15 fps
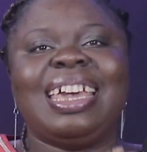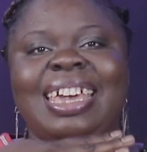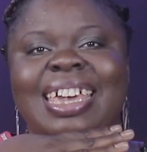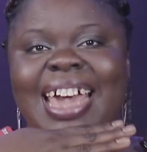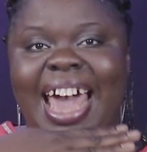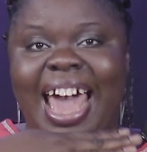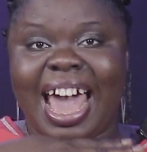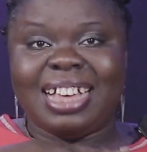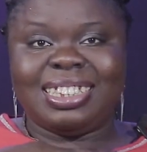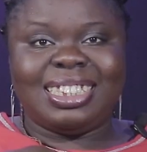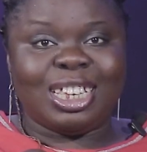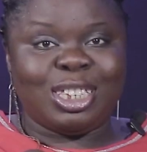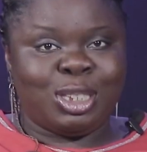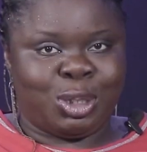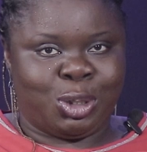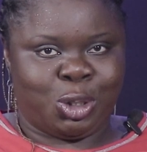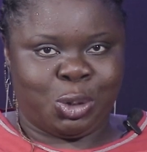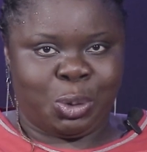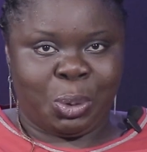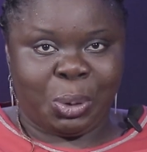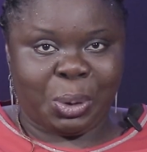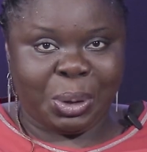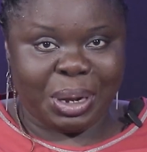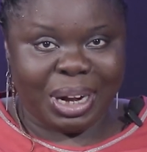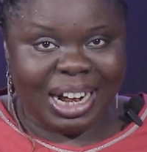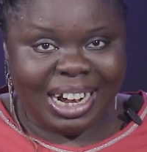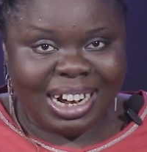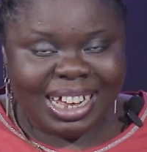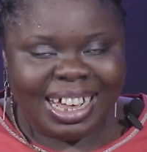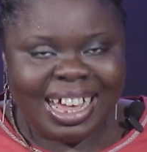He has a soul
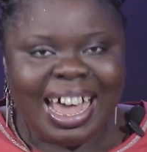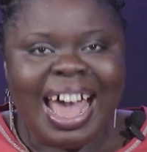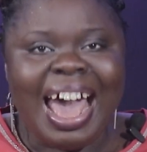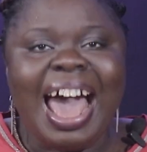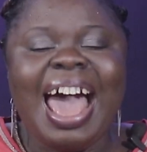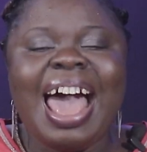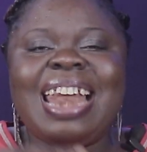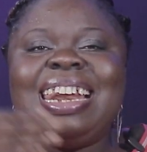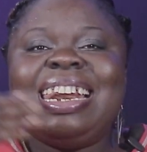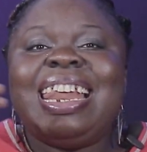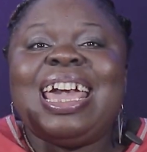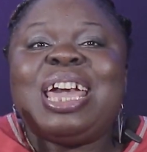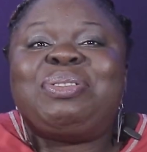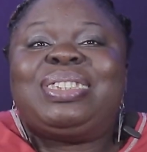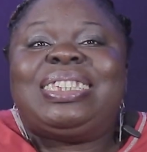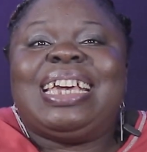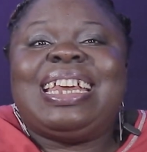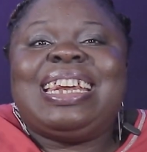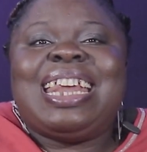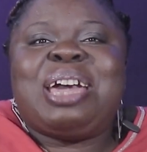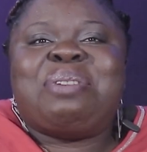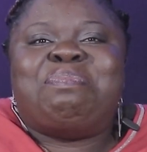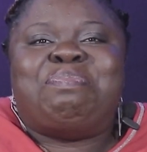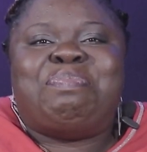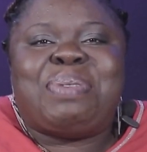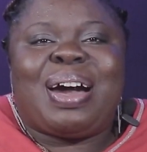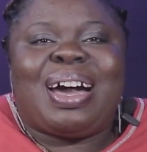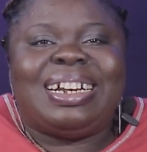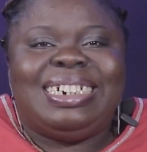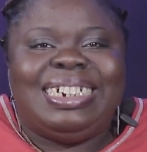and lives in a
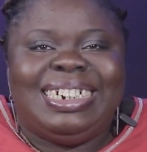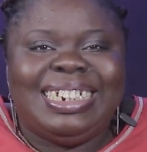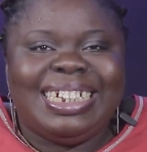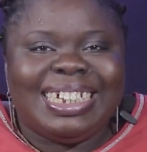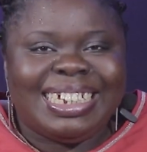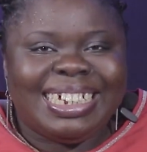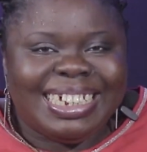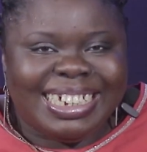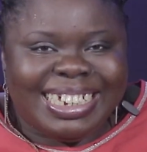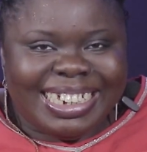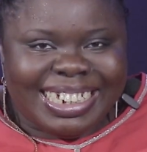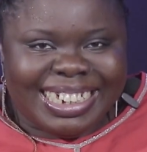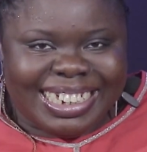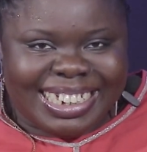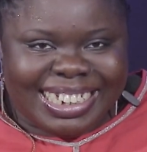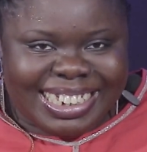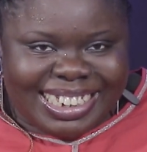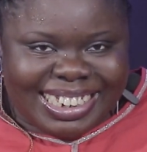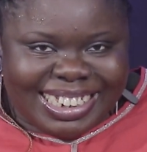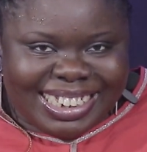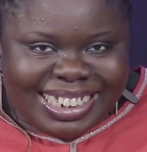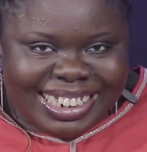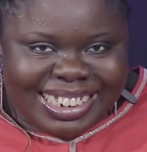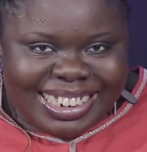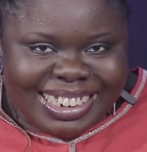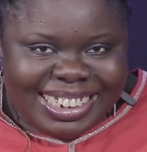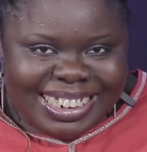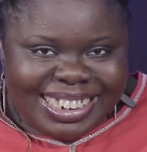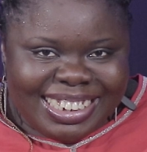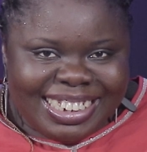body.
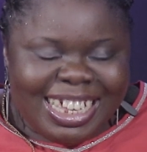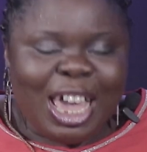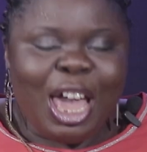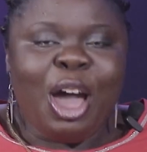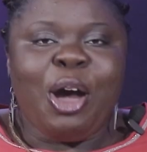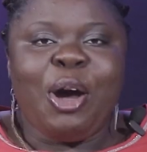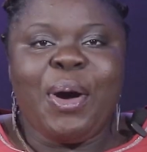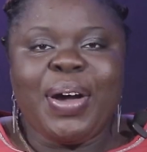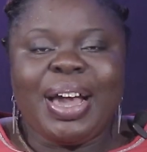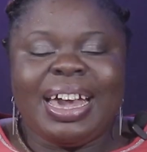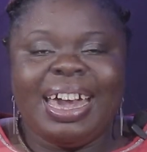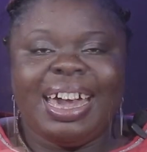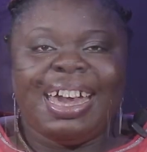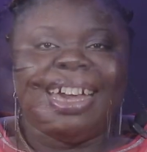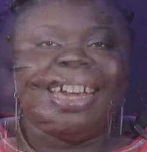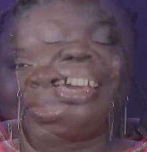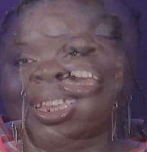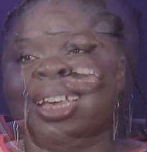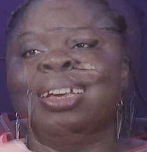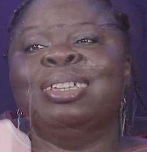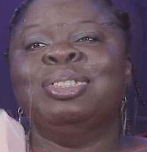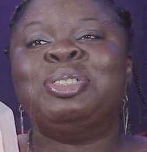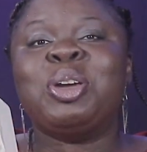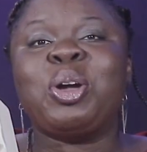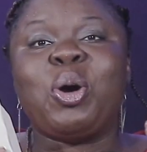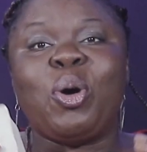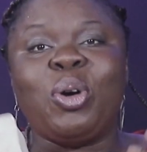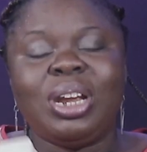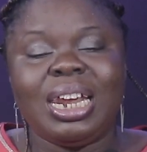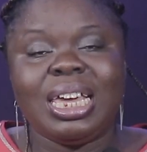Okay. The
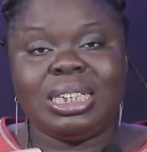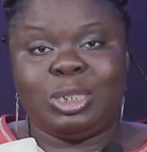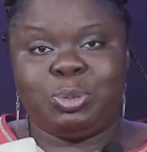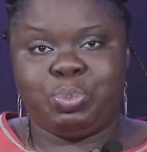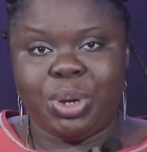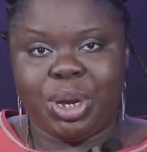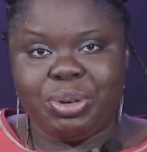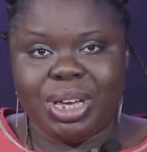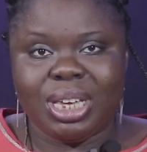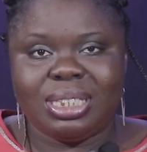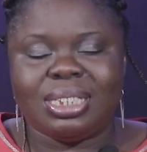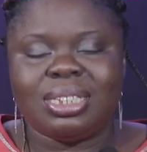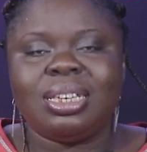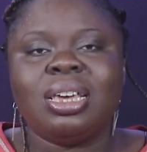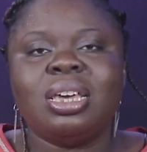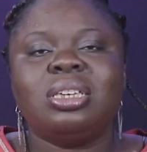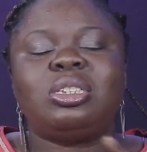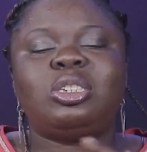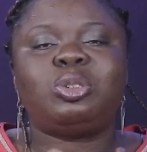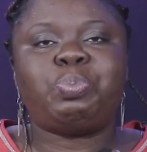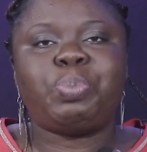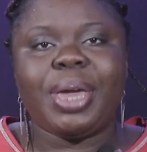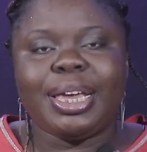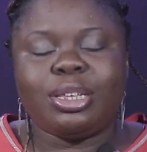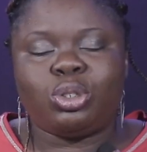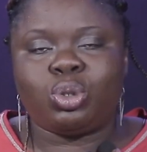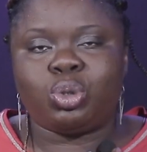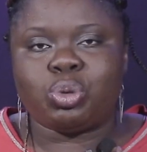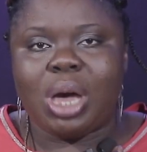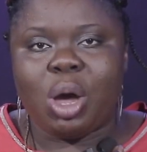Holy Spirit
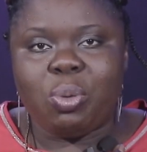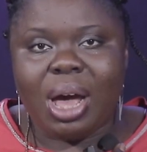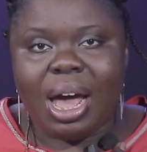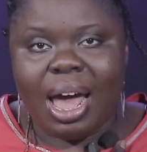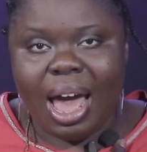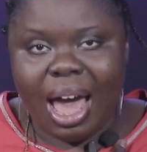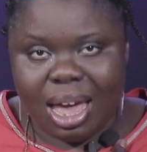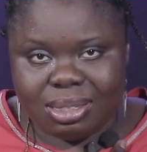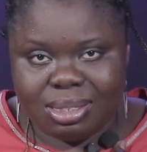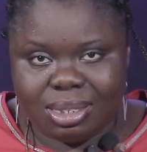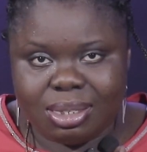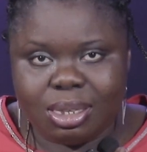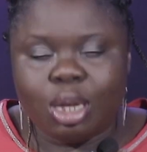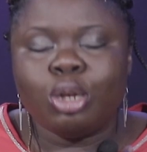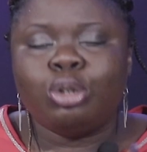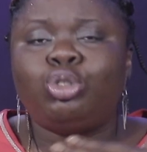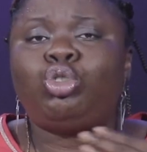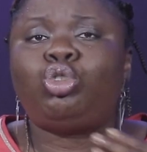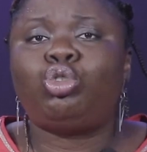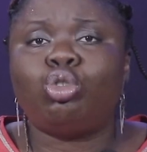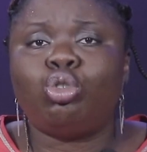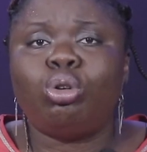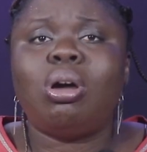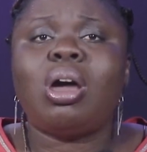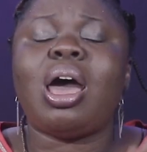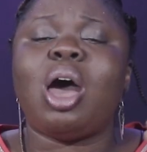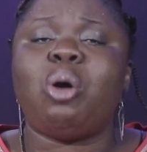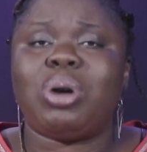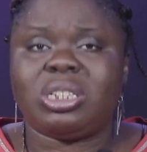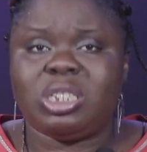speaks to our hearts through
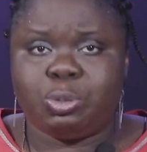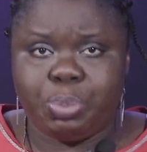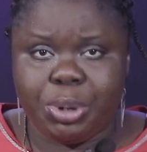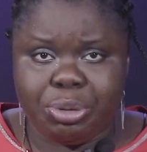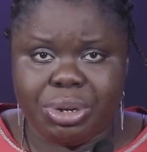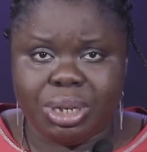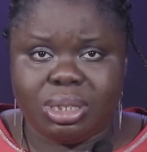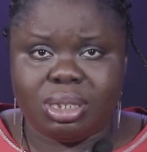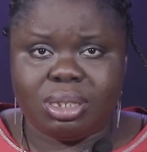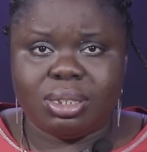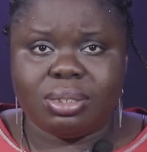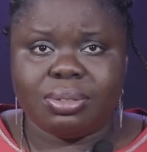our spirit.